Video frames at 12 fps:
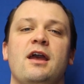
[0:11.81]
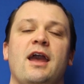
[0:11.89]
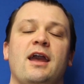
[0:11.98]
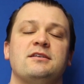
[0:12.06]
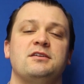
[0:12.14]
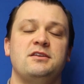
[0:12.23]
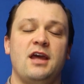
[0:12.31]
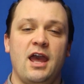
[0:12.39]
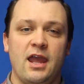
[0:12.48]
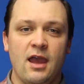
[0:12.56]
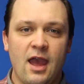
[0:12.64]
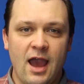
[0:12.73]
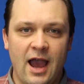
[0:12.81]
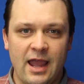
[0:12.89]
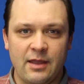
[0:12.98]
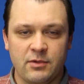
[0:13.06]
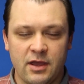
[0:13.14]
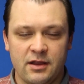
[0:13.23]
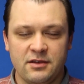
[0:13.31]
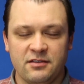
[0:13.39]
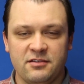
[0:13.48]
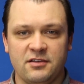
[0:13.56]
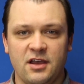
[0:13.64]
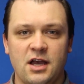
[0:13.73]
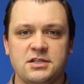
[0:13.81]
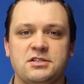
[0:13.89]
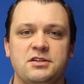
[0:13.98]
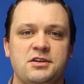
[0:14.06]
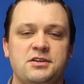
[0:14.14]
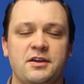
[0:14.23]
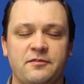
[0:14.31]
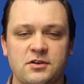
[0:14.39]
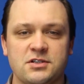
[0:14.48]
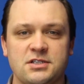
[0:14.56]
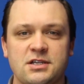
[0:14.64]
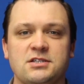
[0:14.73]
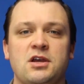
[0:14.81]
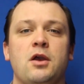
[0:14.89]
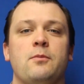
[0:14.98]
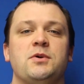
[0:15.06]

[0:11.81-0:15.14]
and today I am going to discuss the differences